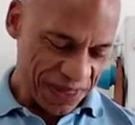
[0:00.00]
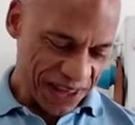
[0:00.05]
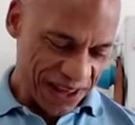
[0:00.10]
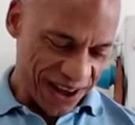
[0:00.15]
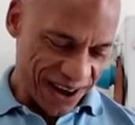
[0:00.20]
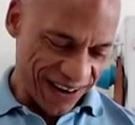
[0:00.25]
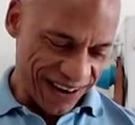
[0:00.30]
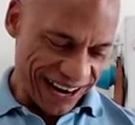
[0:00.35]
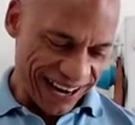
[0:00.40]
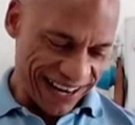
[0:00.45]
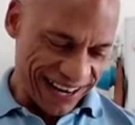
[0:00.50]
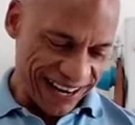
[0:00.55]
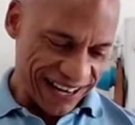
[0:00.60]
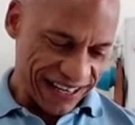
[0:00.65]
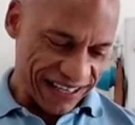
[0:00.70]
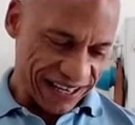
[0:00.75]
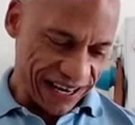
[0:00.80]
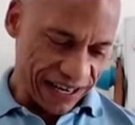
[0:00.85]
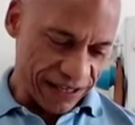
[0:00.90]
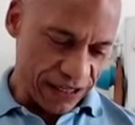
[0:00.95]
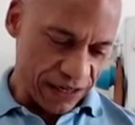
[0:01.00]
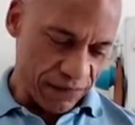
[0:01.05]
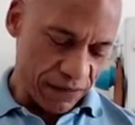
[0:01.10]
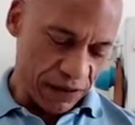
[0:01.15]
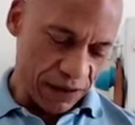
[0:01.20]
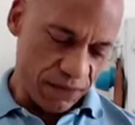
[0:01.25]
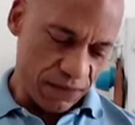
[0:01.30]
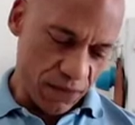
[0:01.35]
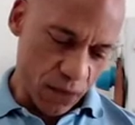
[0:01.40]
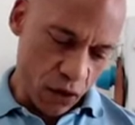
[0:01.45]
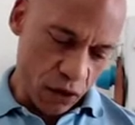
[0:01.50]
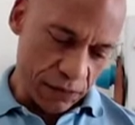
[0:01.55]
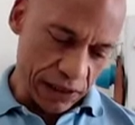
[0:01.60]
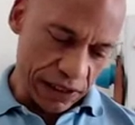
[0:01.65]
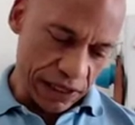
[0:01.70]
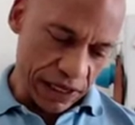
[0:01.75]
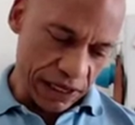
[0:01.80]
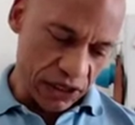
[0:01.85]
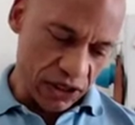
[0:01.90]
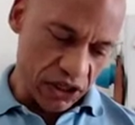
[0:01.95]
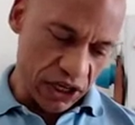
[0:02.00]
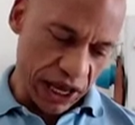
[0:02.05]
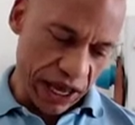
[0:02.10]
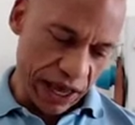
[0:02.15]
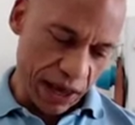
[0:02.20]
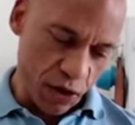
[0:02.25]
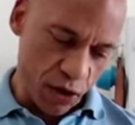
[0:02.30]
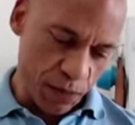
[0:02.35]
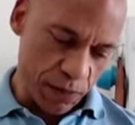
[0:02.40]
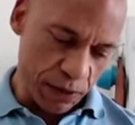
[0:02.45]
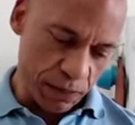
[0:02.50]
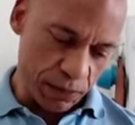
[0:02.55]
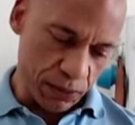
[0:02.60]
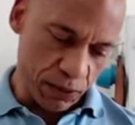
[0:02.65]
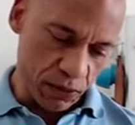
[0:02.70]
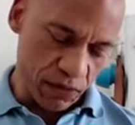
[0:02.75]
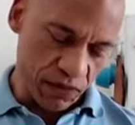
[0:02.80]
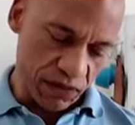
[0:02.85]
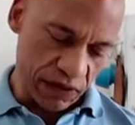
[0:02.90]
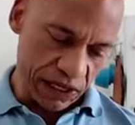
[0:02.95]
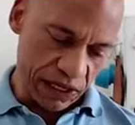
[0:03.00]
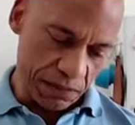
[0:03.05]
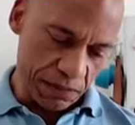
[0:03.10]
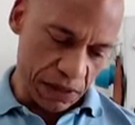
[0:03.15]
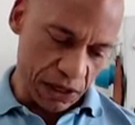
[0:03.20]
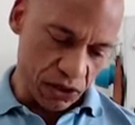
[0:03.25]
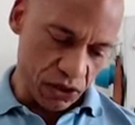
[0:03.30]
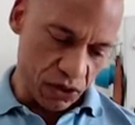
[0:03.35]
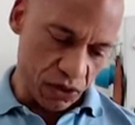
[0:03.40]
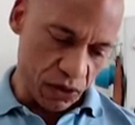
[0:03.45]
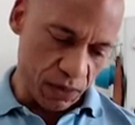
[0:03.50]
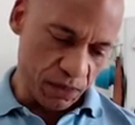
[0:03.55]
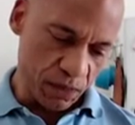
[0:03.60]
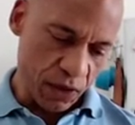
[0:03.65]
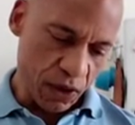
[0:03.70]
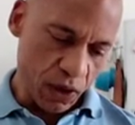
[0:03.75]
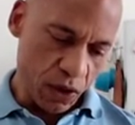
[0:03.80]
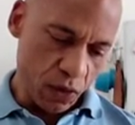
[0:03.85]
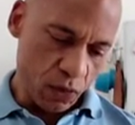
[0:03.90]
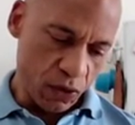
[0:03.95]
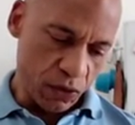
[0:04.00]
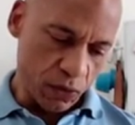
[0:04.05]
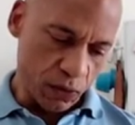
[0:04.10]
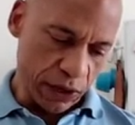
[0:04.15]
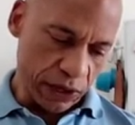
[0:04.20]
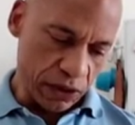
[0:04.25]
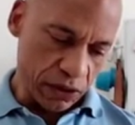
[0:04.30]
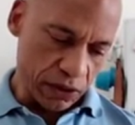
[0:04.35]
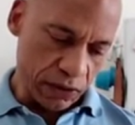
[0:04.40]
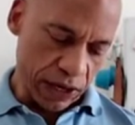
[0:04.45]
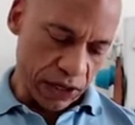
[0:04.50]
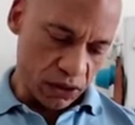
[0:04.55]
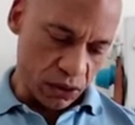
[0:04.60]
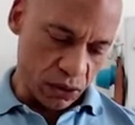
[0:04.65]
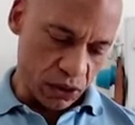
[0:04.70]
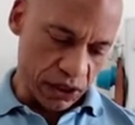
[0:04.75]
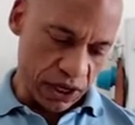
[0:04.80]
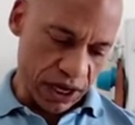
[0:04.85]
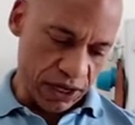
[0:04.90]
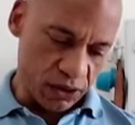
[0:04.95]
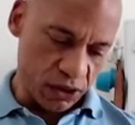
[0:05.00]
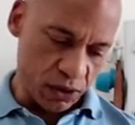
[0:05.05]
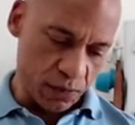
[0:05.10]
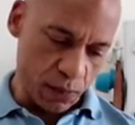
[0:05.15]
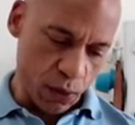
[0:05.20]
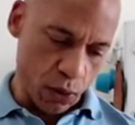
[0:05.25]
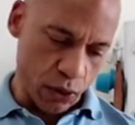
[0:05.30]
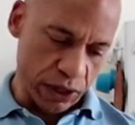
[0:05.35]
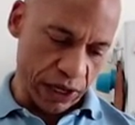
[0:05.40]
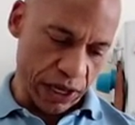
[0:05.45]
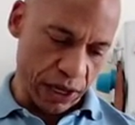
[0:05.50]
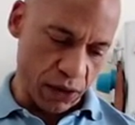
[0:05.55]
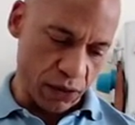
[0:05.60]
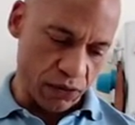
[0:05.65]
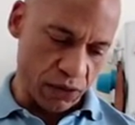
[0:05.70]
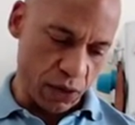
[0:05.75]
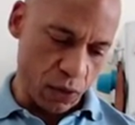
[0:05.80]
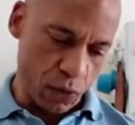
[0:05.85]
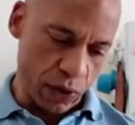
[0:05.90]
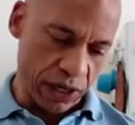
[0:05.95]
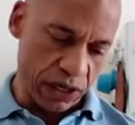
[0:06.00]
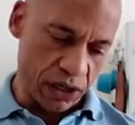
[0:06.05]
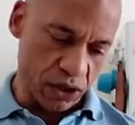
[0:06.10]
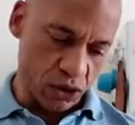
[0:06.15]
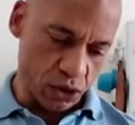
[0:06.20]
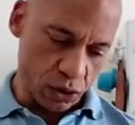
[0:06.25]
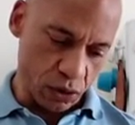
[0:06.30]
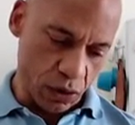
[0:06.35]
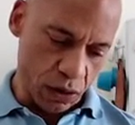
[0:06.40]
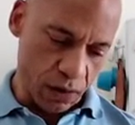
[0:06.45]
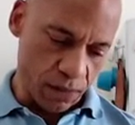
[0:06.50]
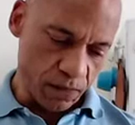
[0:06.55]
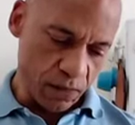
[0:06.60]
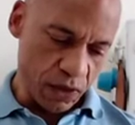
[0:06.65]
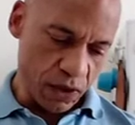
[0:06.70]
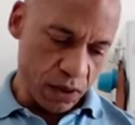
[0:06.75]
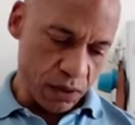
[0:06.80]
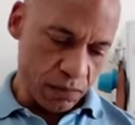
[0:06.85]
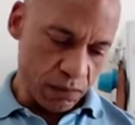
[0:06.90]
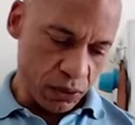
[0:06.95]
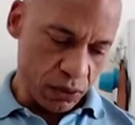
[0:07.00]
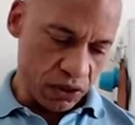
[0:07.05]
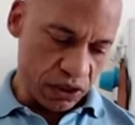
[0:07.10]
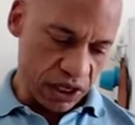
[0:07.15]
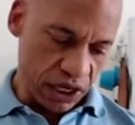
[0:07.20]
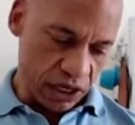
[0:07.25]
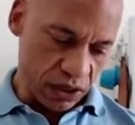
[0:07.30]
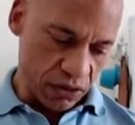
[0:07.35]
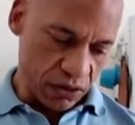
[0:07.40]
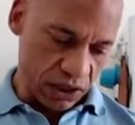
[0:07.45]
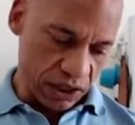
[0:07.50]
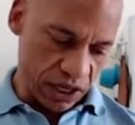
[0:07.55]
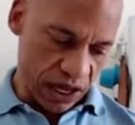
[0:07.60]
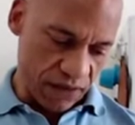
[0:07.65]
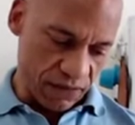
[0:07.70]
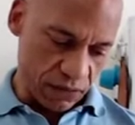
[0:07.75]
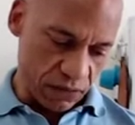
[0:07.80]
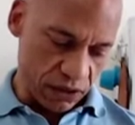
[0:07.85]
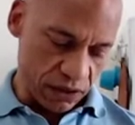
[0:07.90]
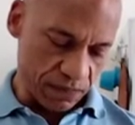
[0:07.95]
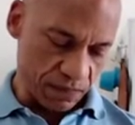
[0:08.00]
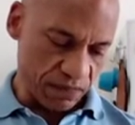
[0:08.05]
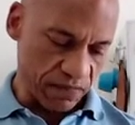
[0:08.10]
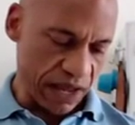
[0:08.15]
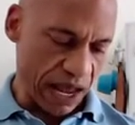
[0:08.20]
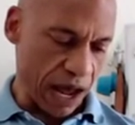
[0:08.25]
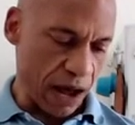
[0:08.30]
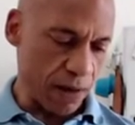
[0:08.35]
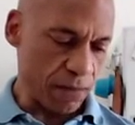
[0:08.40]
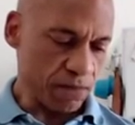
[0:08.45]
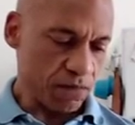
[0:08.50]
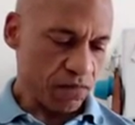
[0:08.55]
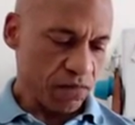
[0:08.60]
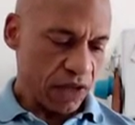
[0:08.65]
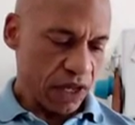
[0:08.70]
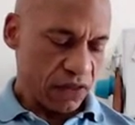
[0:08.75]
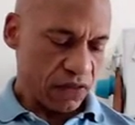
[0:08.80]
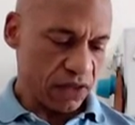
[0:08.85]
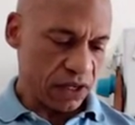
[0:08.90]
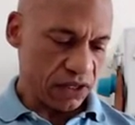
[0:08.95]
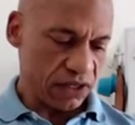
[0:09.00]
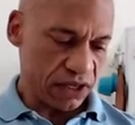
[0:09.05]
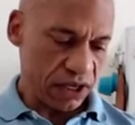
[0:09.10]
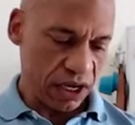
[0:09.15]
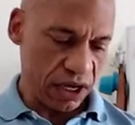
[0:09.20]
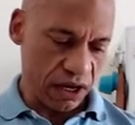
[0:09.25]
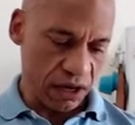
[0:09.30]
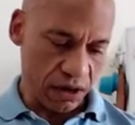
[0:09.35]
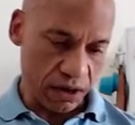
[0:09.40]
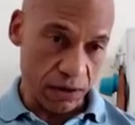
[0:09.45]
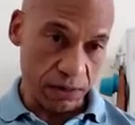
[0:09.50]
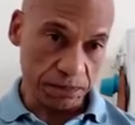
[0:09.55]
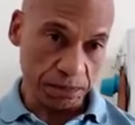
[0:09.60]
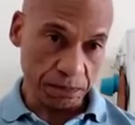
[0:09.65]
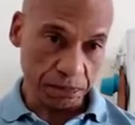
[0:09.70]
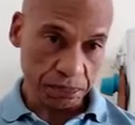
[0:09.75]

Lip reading: All right. Scientifically formulated to help improve lean muscle with regular exercise, support healthy weight control, boost energy levels. Now, this here